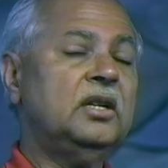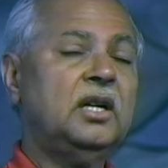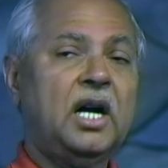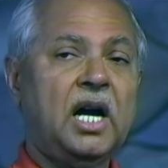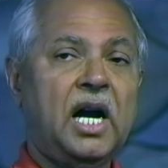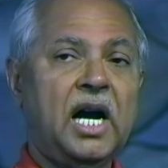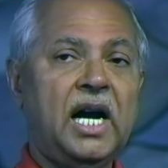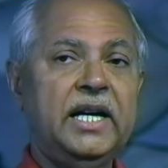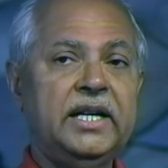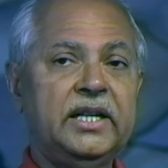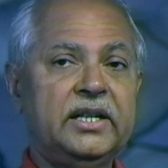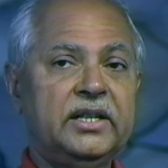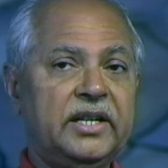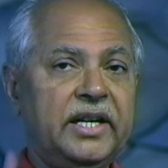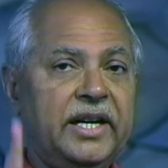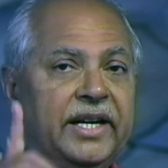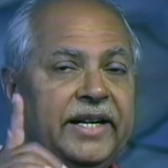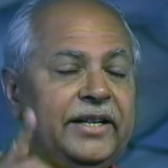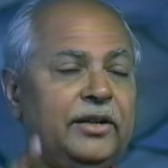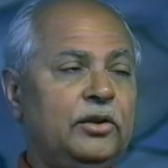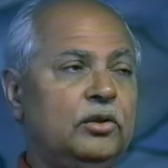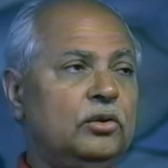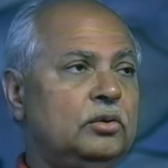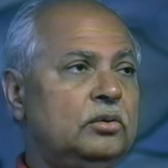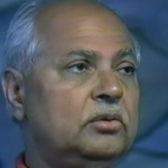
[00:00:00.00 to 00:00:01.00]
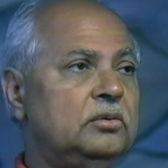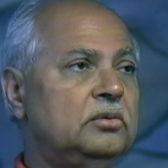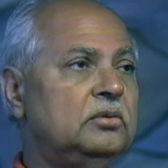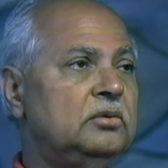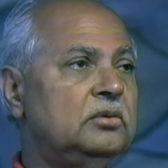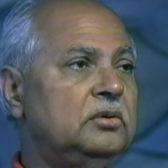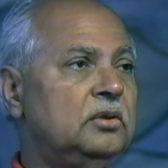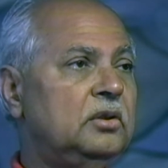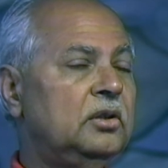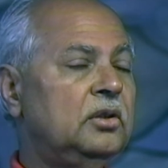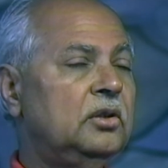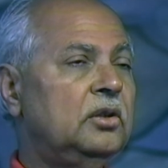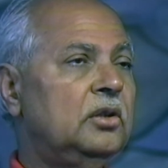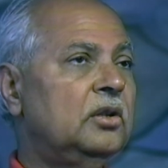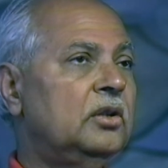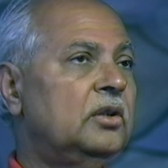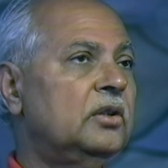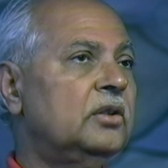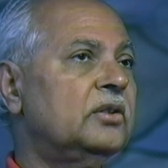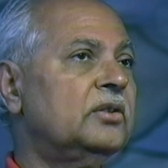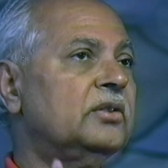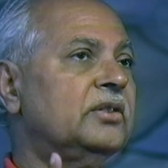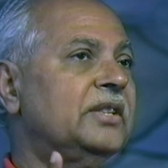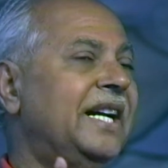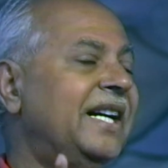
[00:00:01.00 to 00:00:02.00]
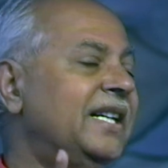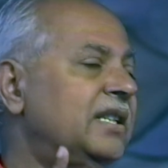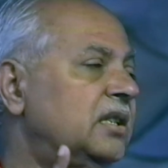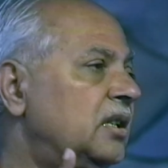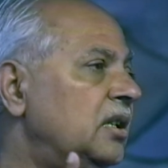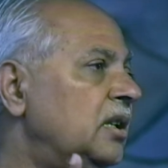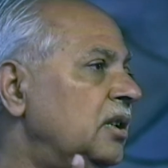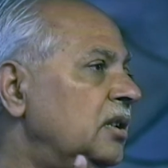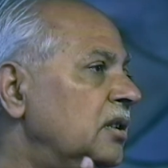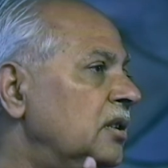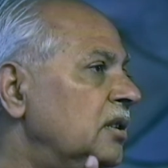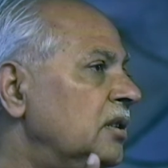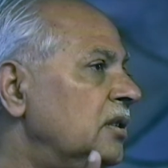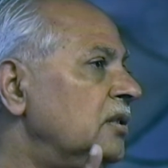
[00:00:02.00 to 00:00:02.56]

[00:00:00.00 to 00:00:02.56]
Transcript: I tell you that